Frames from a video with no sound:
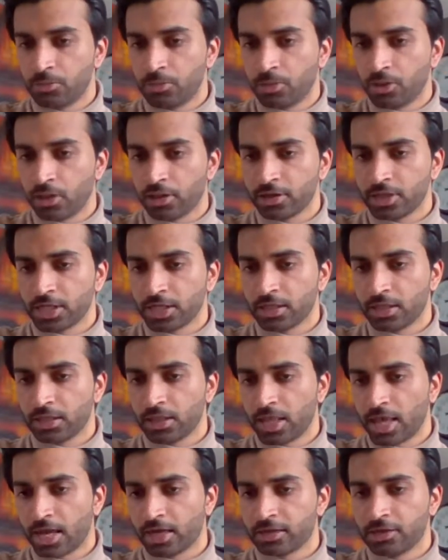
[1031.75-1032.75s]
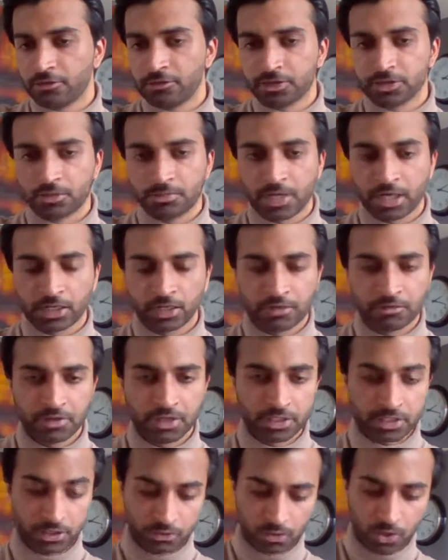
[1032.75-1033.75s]
political activism
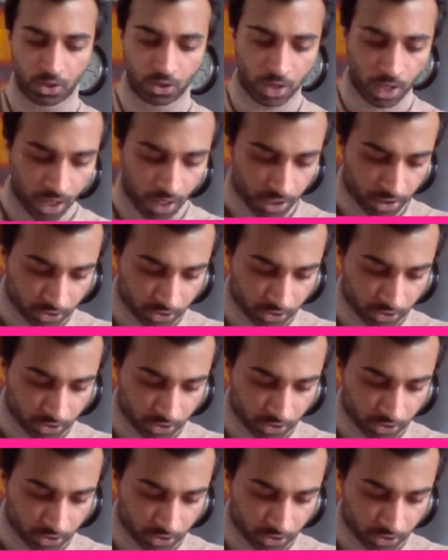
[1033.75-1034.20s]
activities as well.